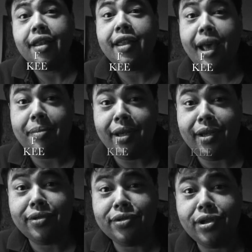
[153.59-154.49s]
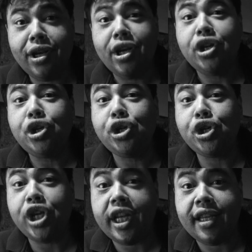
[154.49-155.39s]
that means
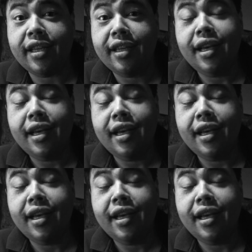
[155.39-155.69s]
shit.